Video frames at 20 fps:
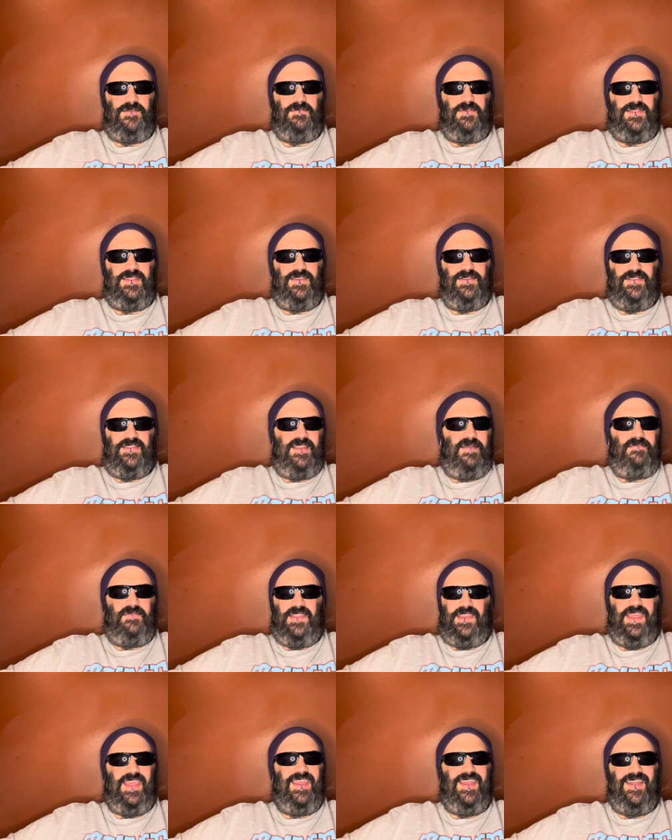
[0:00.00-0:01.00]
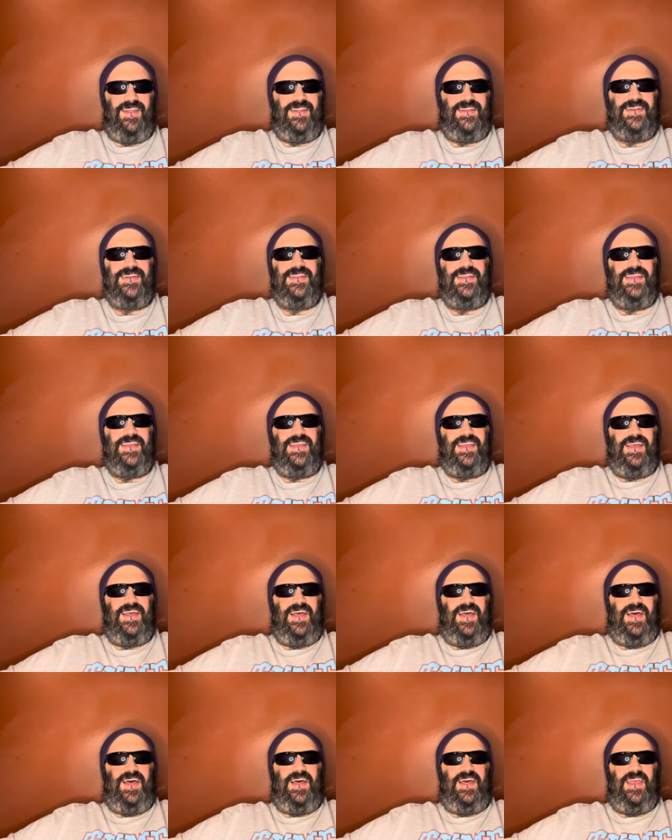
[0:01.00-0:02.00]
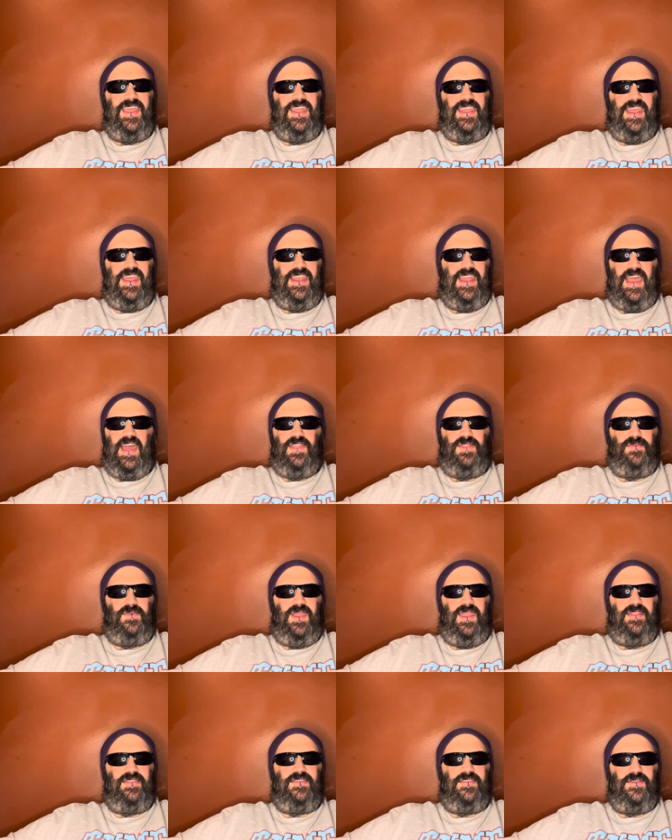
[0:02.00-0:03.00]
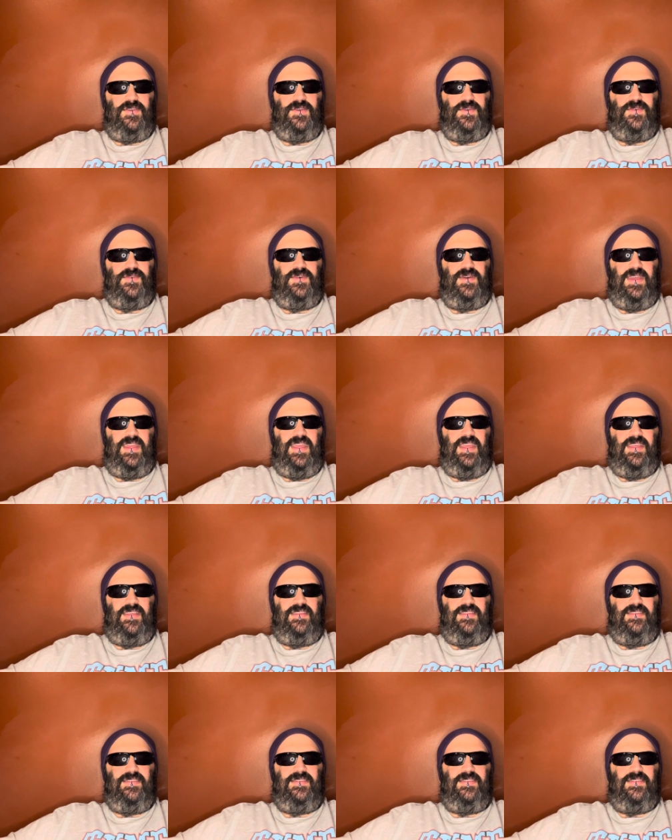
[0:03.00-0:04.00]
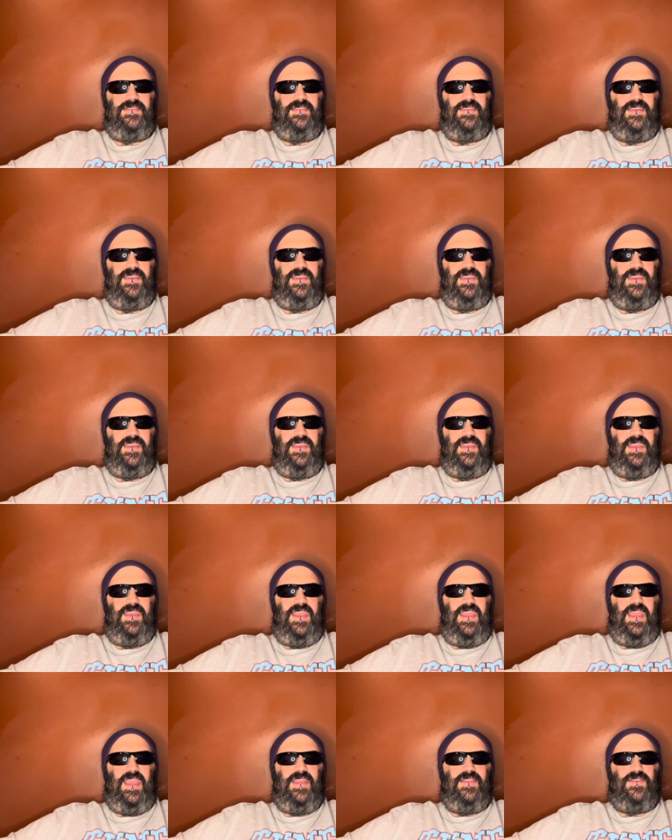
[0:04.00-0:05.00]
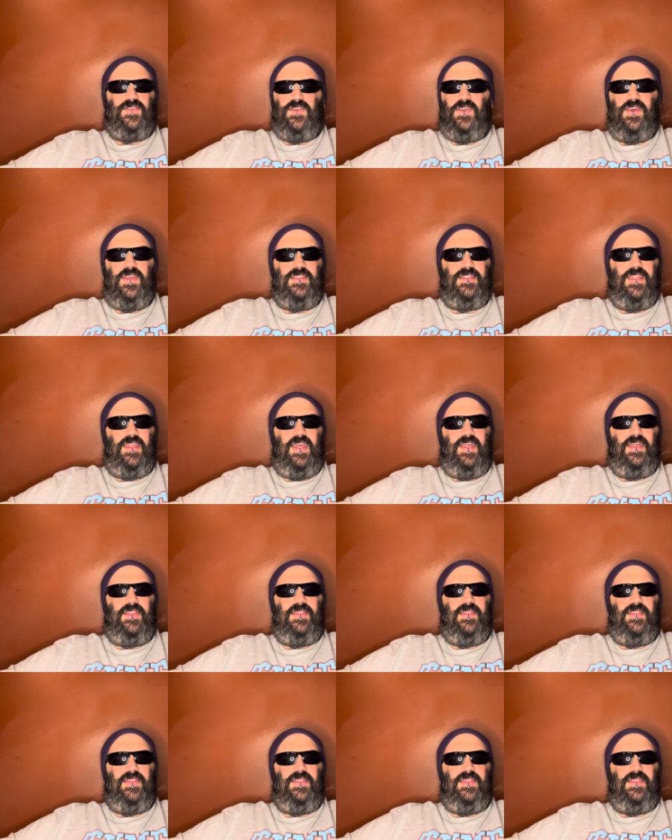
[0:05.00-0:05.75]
but there's something here. Uh, and Anne Hathaway too is is good. Uh,